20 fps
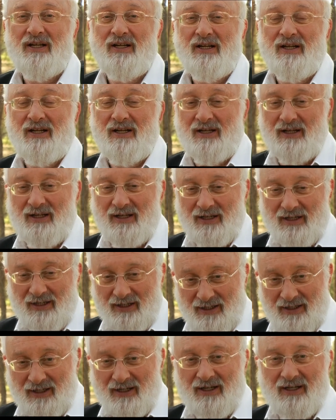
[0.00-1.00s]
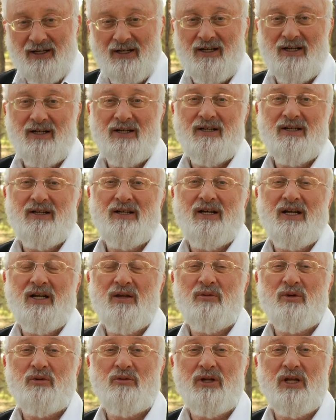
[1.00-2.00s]
called life.
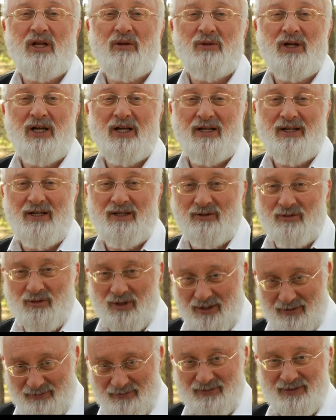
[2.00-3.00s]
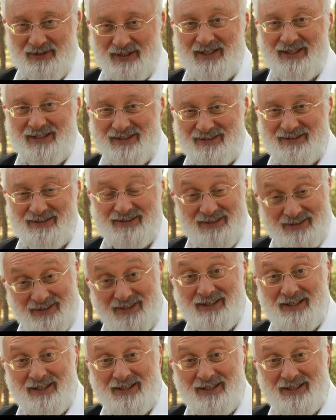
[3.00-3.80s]
That's why we say L'chaim,